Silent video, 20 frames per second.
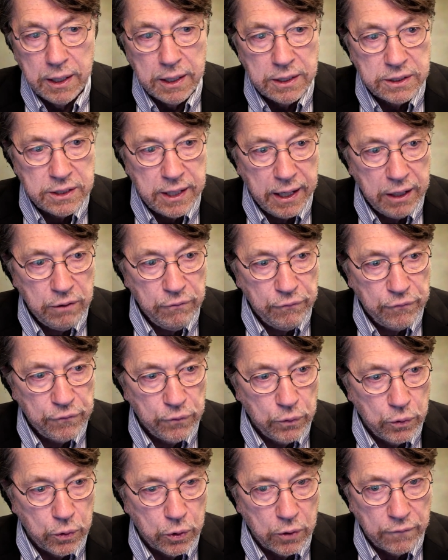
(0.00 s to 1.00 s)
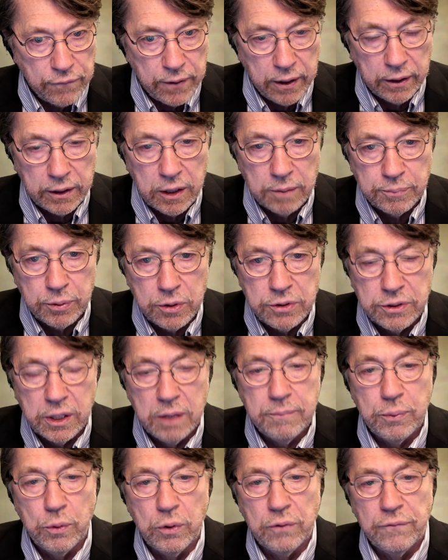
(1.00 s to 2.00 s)
10.4, Final Cut Pro
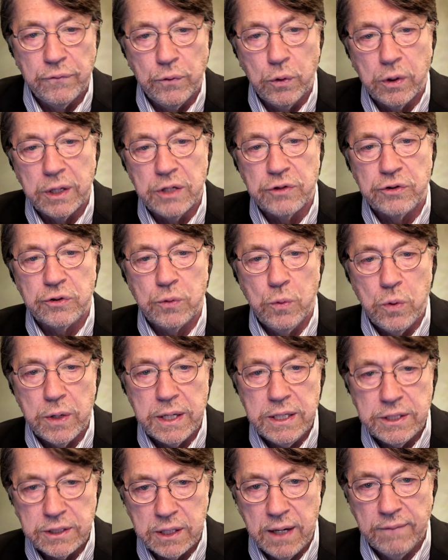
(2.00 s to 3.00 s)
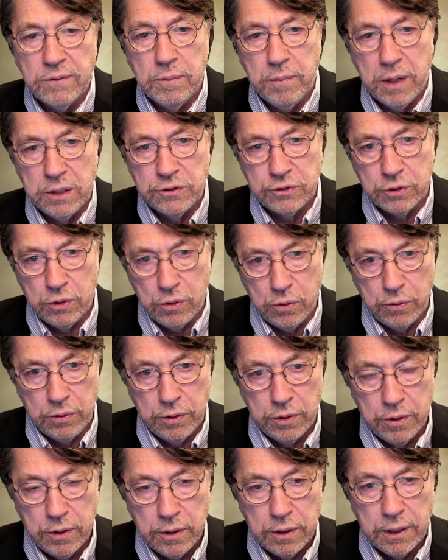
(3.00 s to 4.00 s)
10.4 is 27 months old
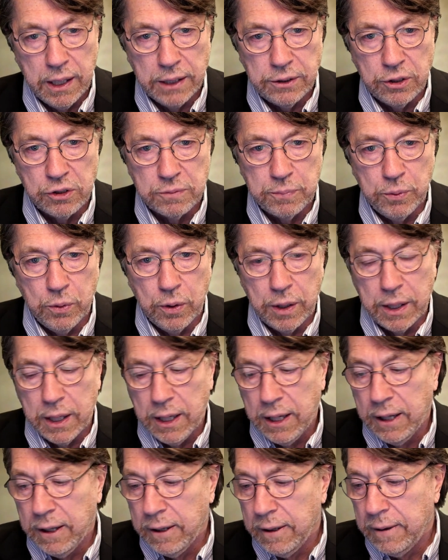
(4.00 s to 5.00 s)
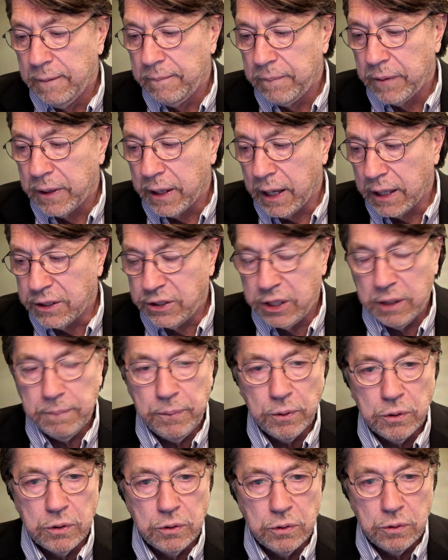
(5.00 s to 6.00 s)
at this point. A
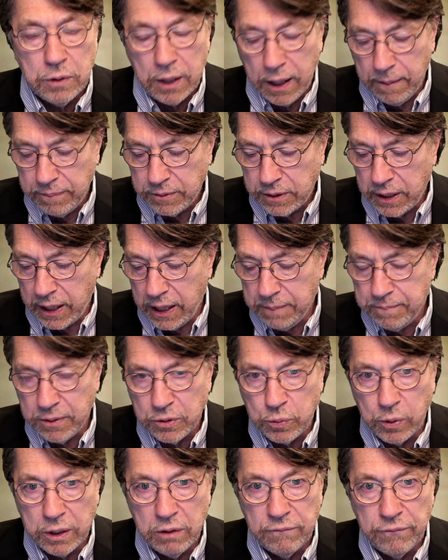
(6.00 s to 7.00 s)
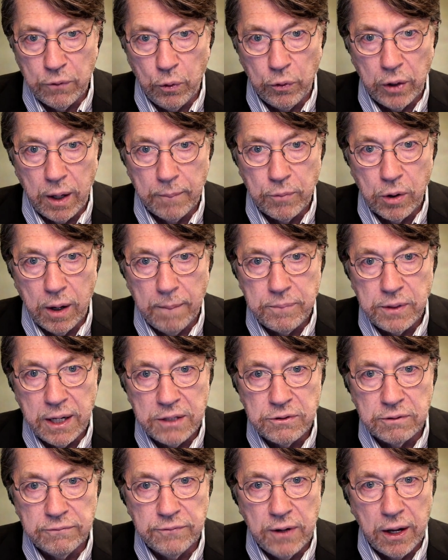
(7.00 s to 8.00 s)
typical update between full number
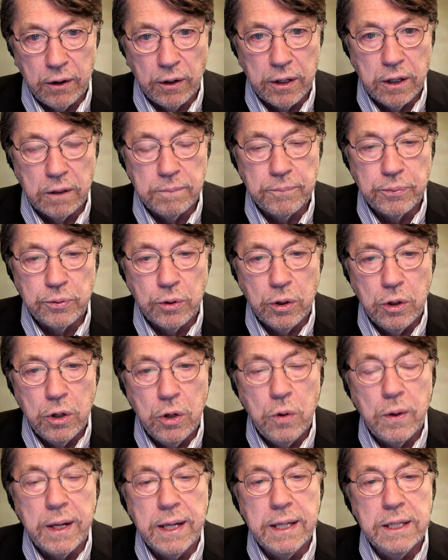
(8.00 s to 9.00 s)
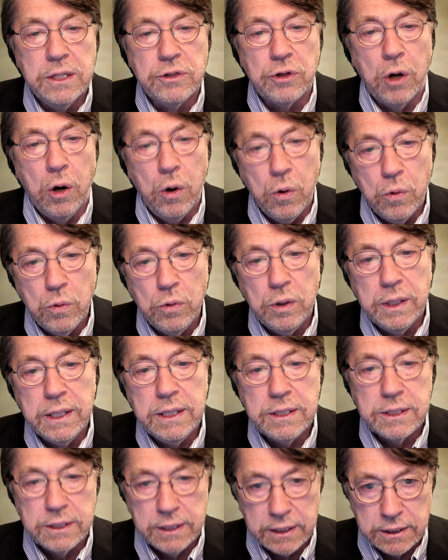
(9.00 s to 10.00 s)
updates of Final Cut Pro is only
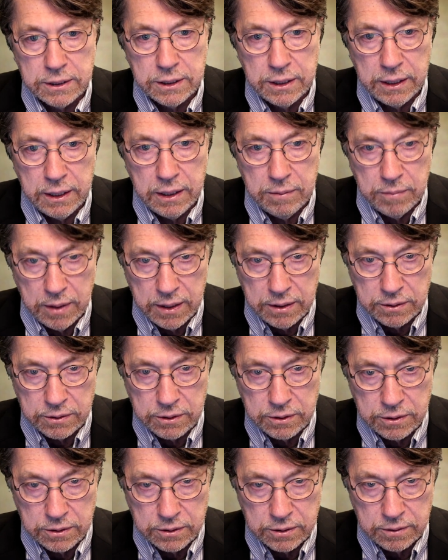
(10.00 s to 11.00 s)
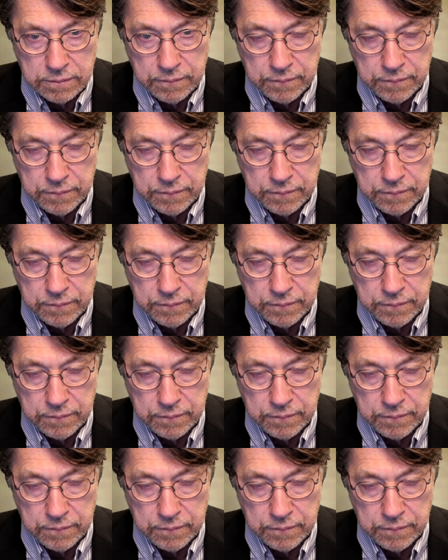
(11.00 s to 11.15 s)
16 months.